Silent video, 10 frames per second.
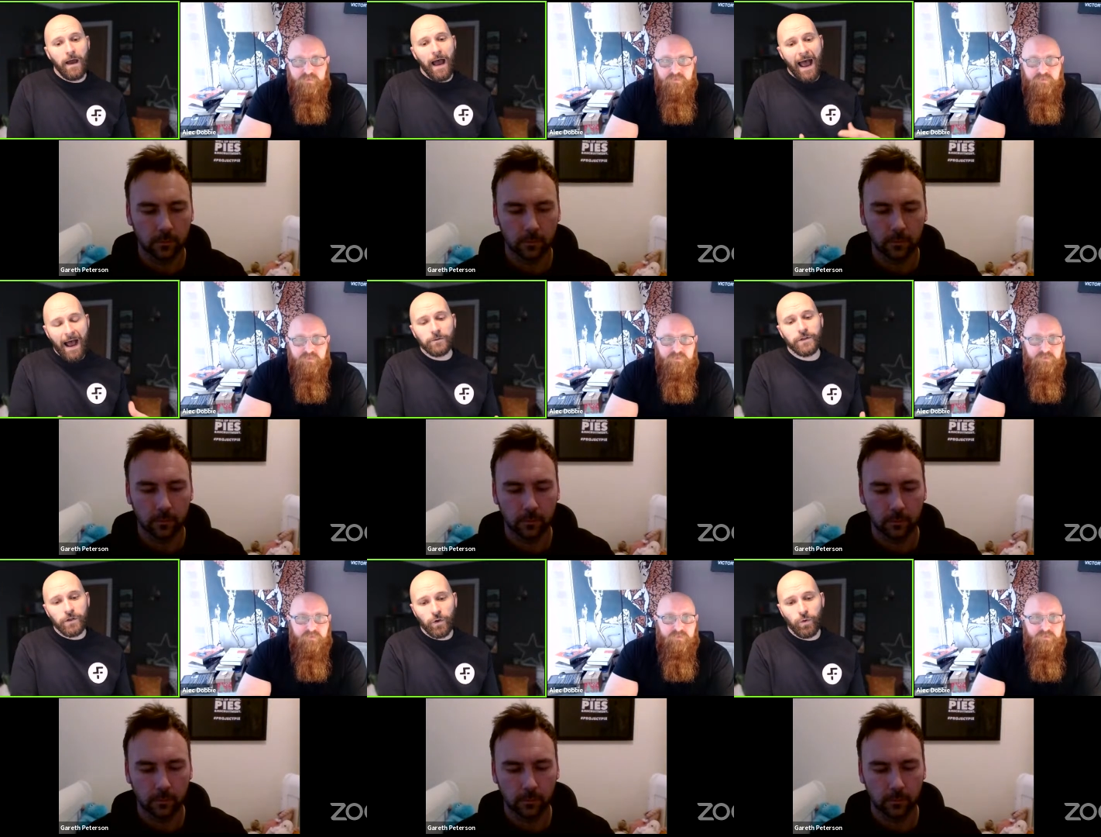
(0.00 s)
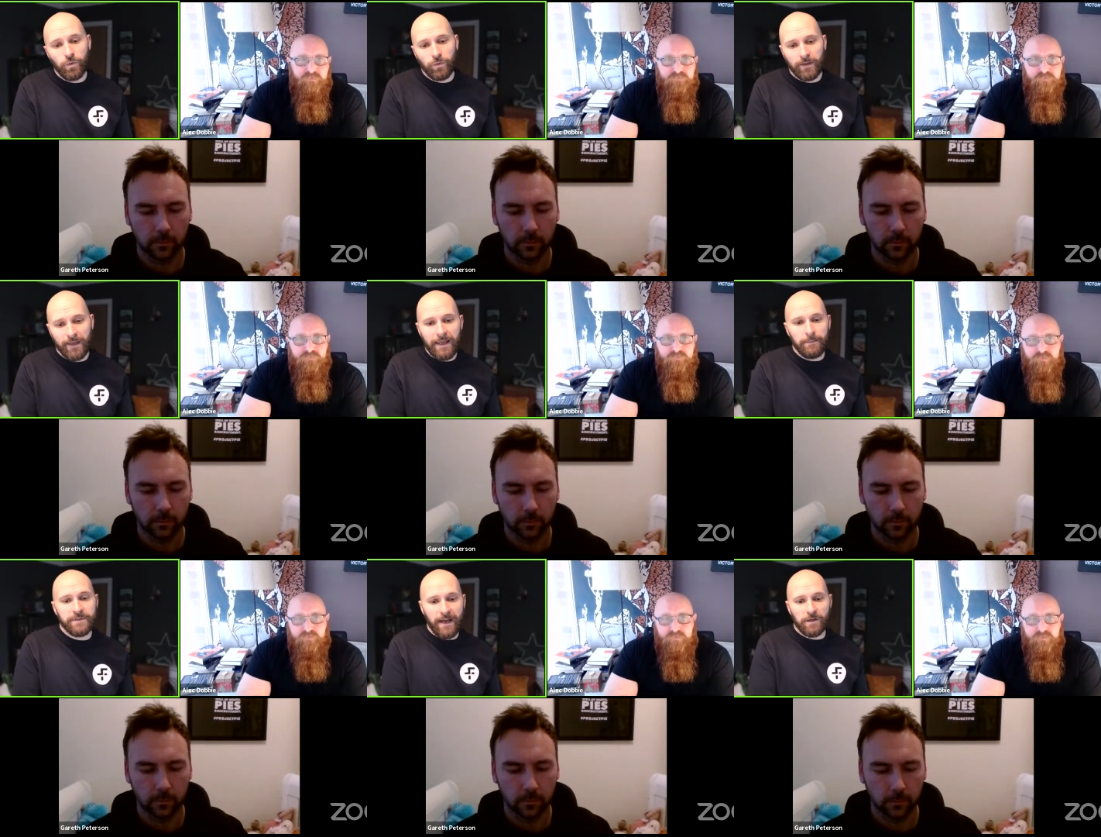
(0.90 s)
Speaker 1: how do you
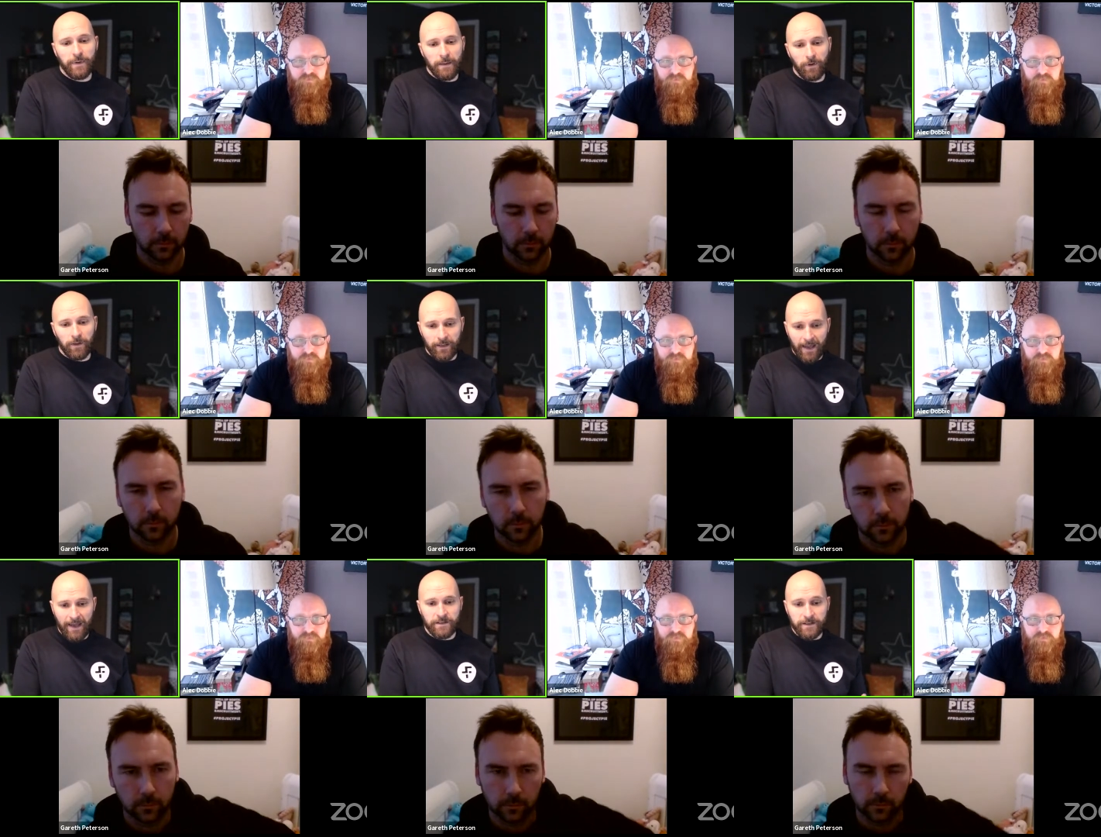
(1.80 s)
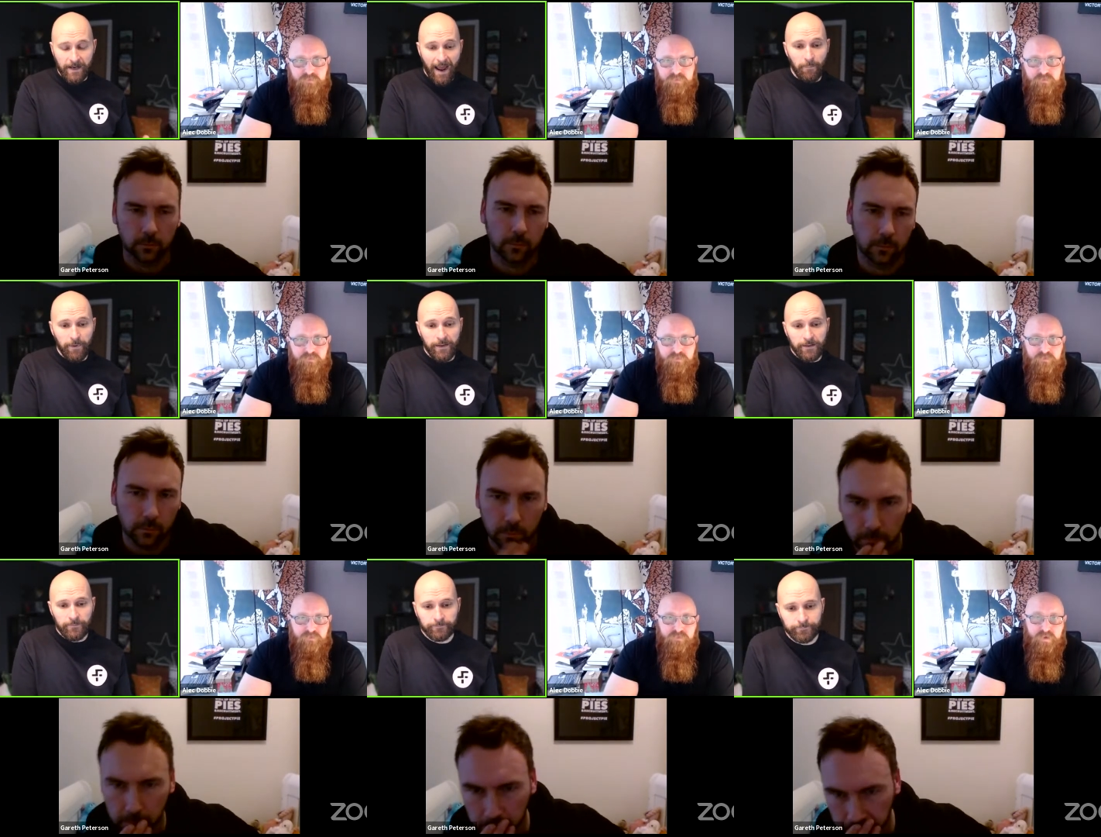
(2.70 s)
keep salespeople engaged and happy
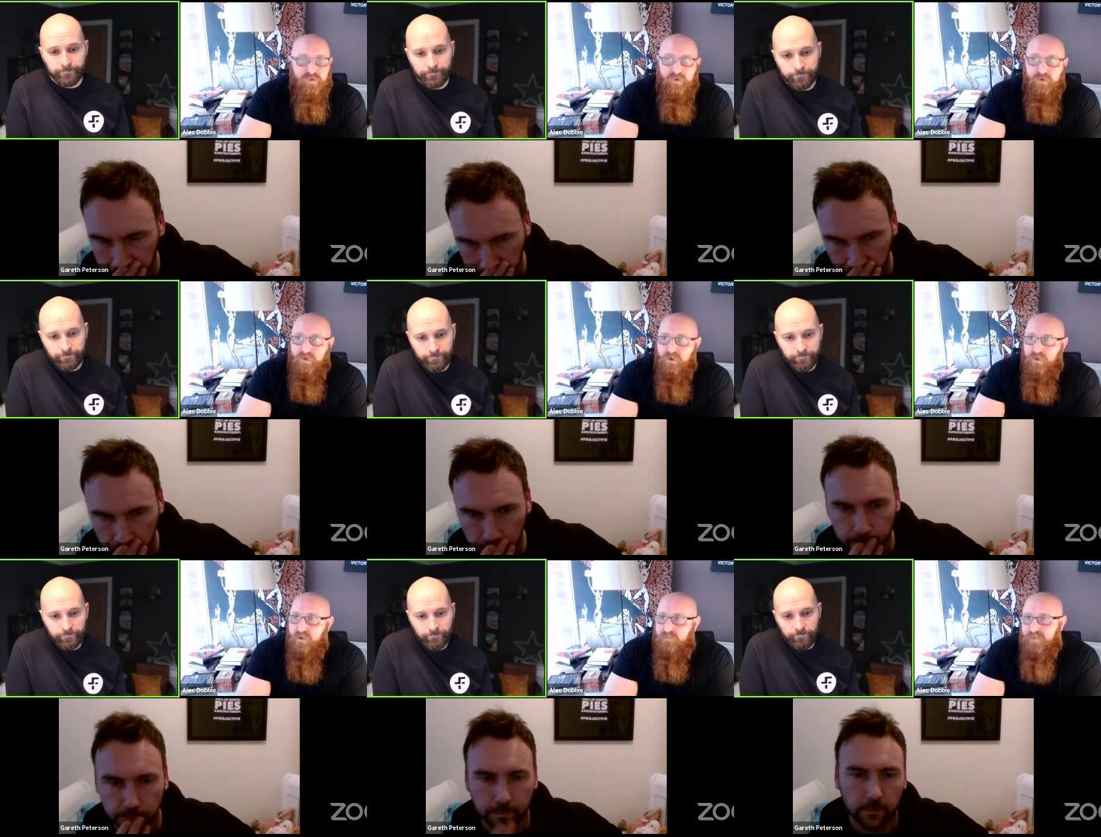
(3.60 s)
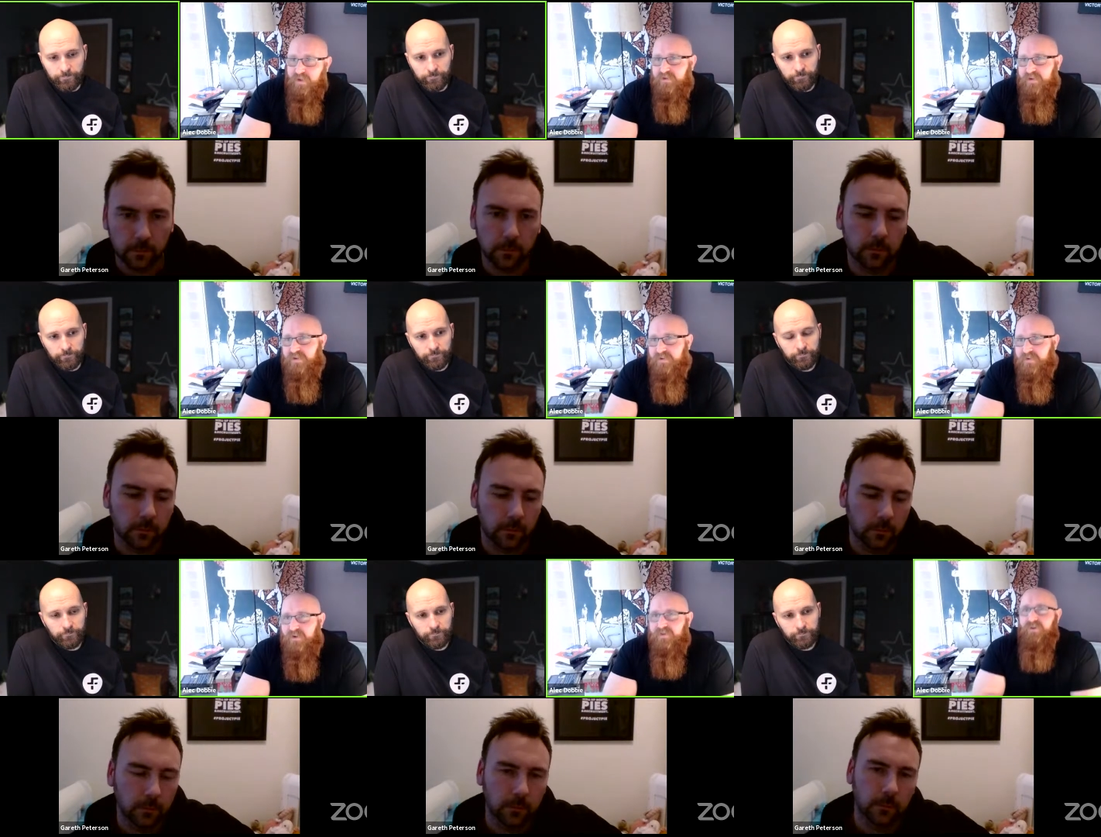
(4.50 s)

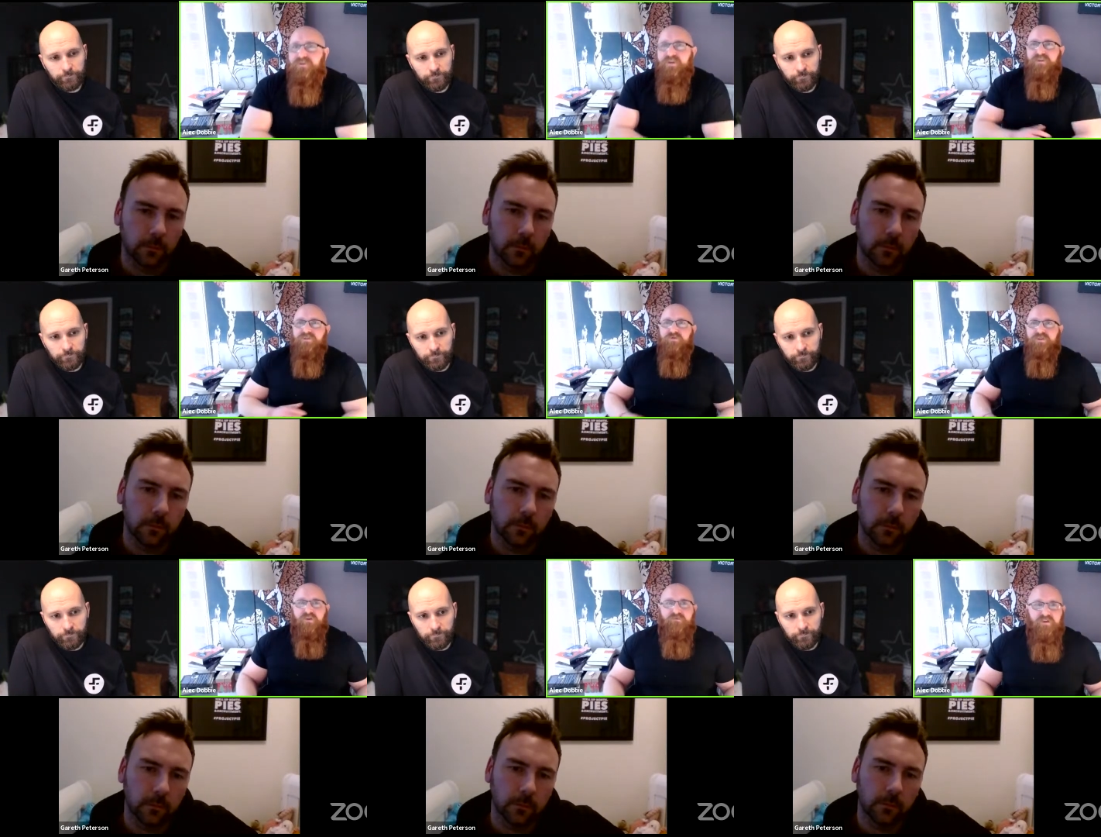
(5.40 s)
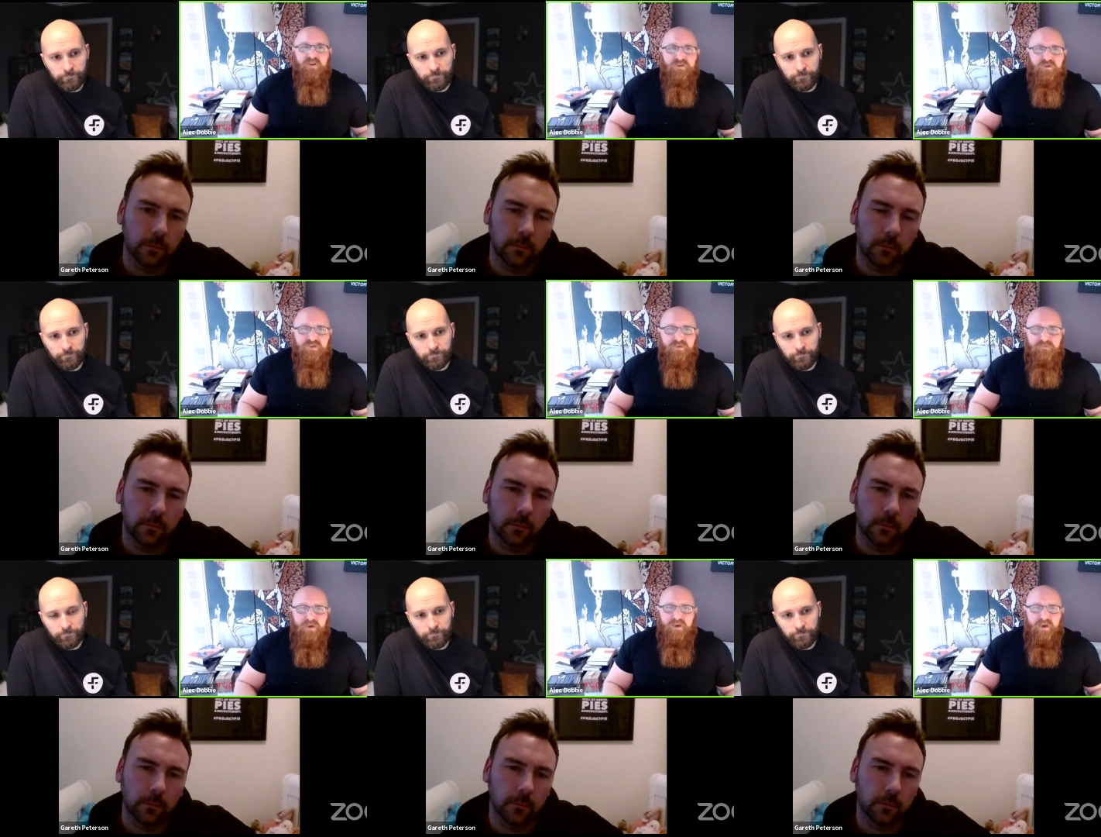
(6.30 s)
Speaker 2: I, I, think there's all the stuff that goes across
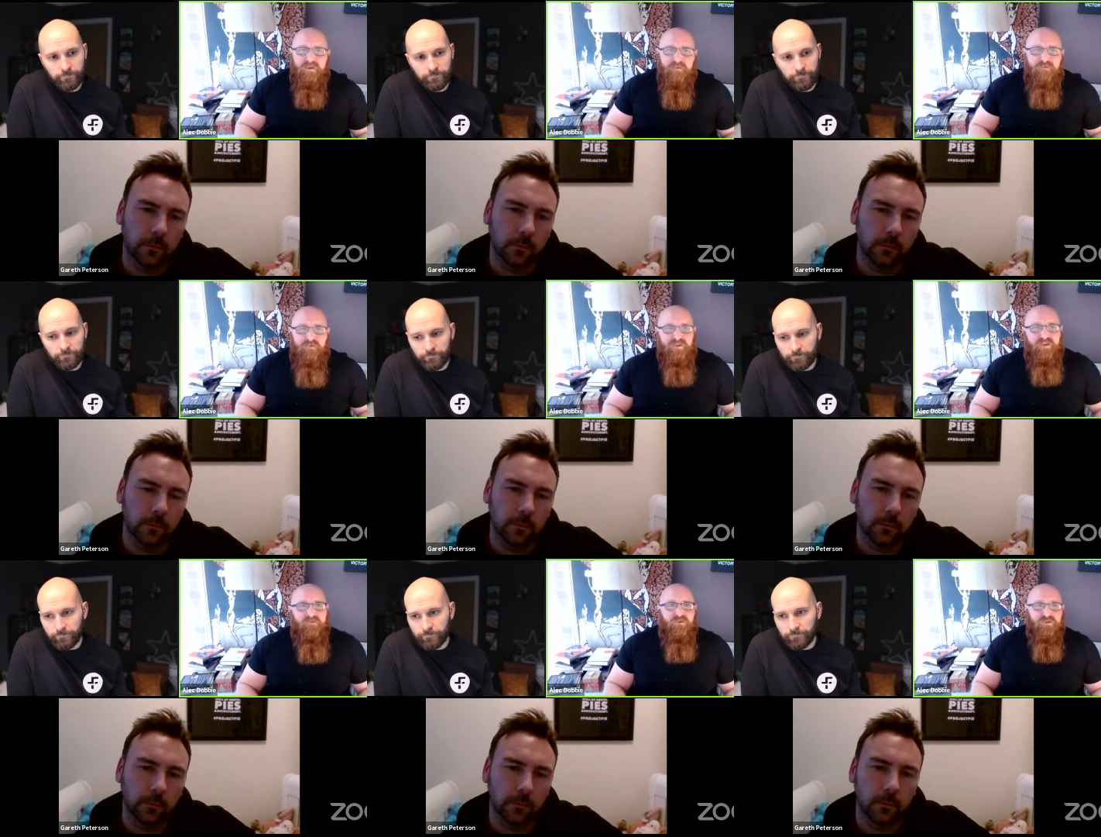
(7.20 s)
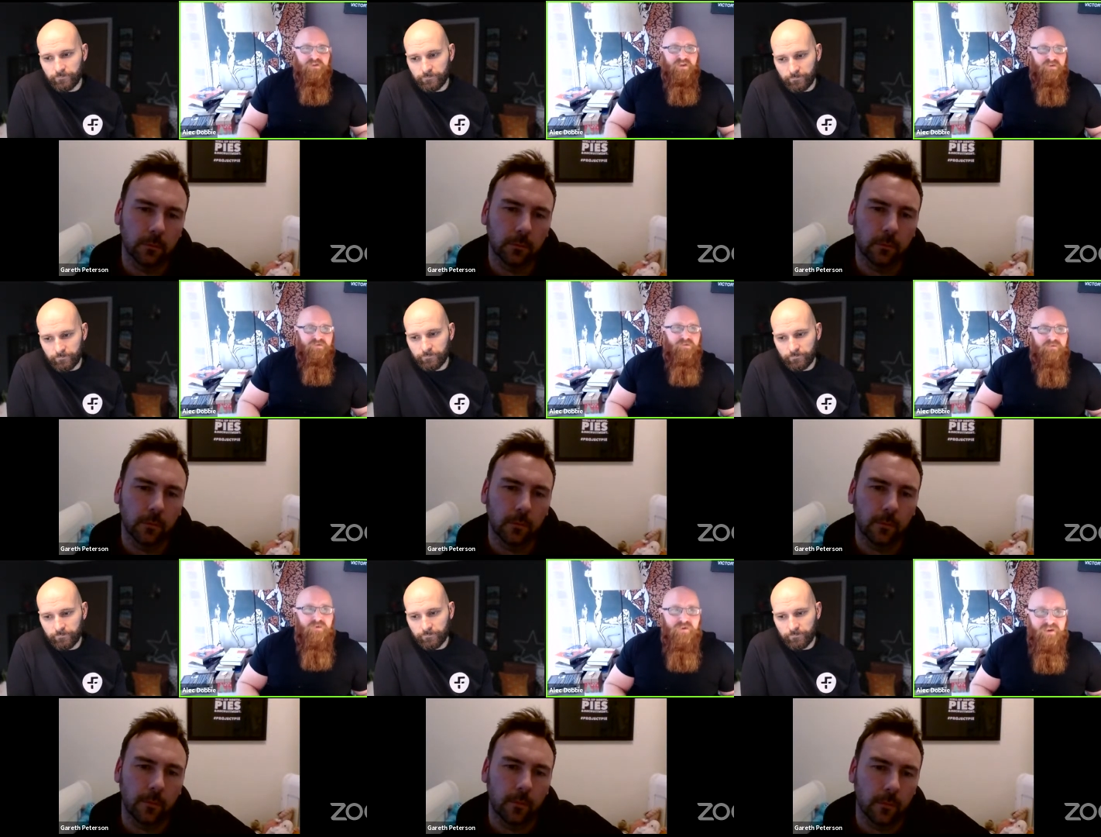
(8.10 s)
a, any member of your staff, not just
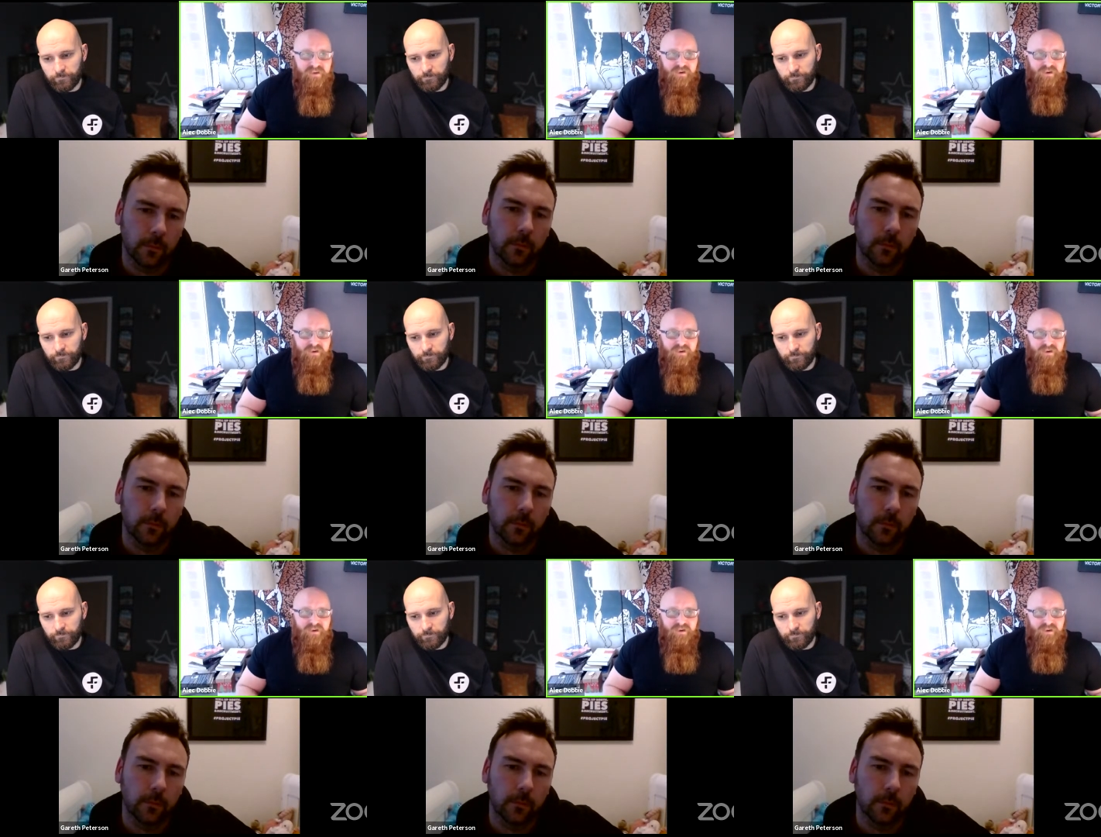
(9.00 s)
salespeople.